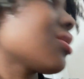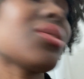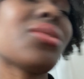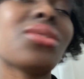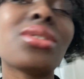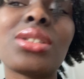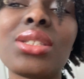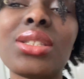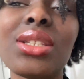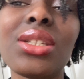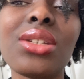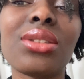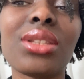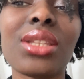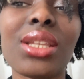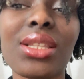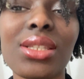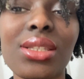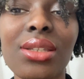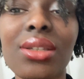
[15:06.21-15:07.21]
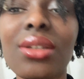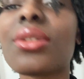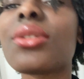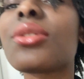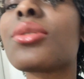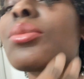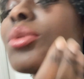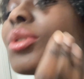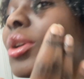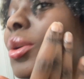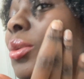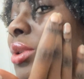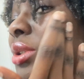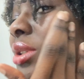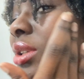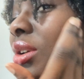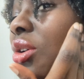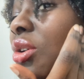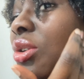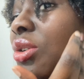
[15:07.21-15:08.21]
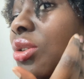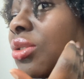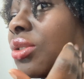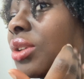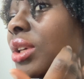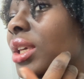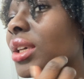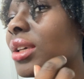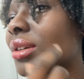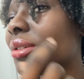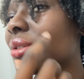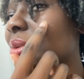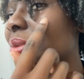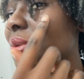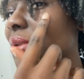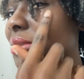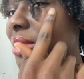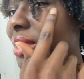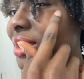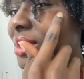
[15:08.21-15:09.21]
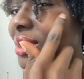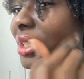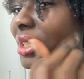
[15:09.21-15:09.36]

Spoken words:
know if you can see it on that side, but it was all here as well, so I had to